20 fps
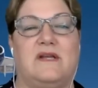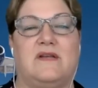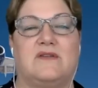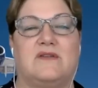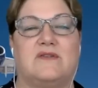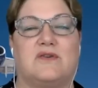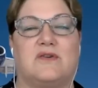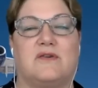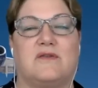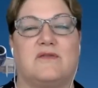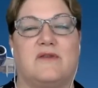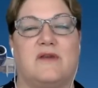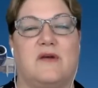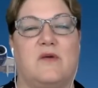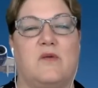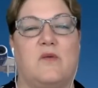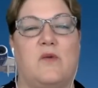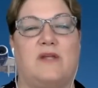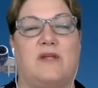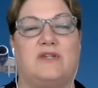sort of uh,
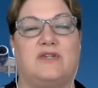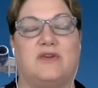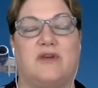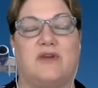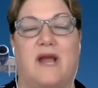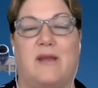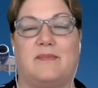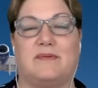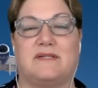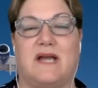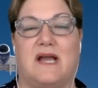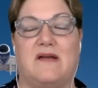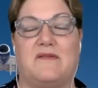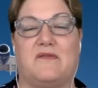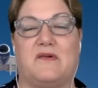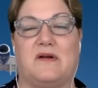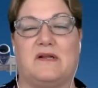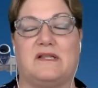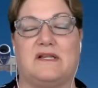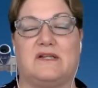whets your appetite
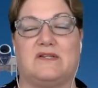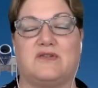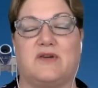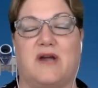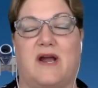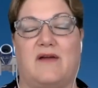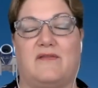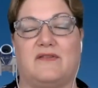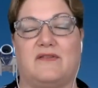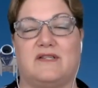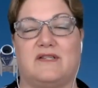for a little travel